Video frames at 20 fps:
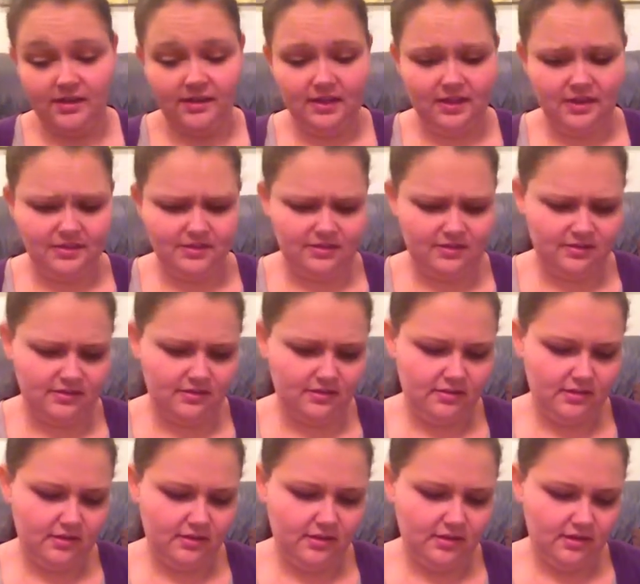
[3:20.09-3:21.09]
And there's
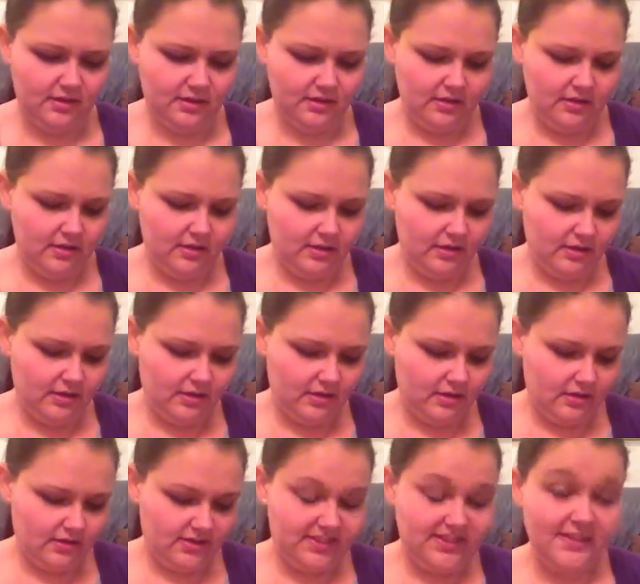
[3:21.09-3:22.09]

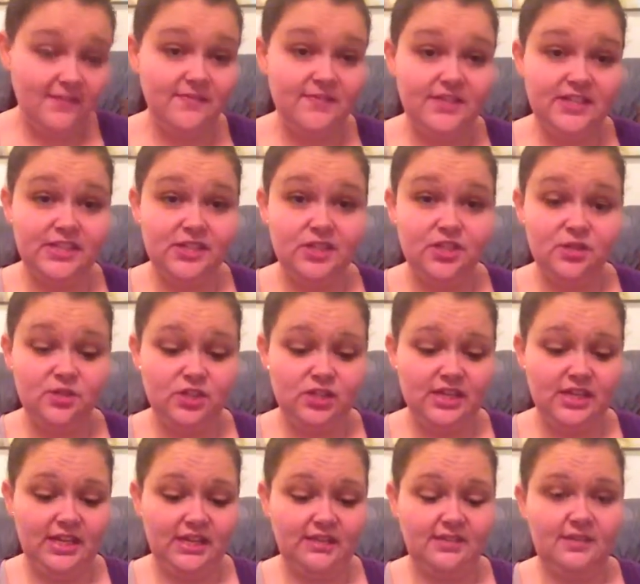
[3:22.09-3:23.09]
uh, 72
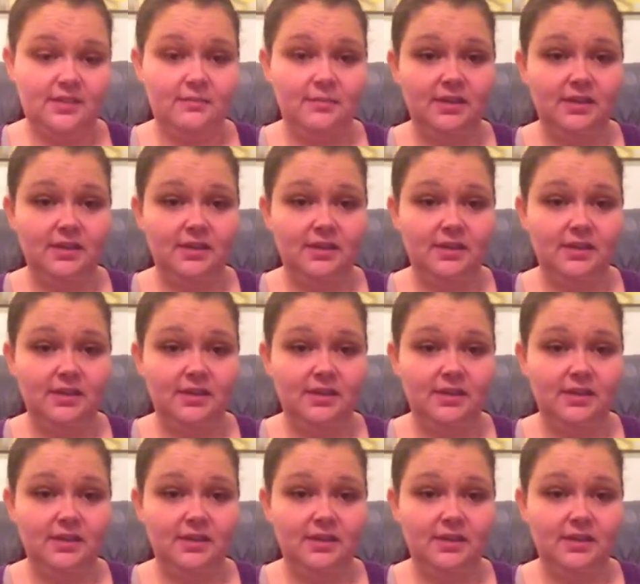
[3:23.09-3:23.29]
sheets.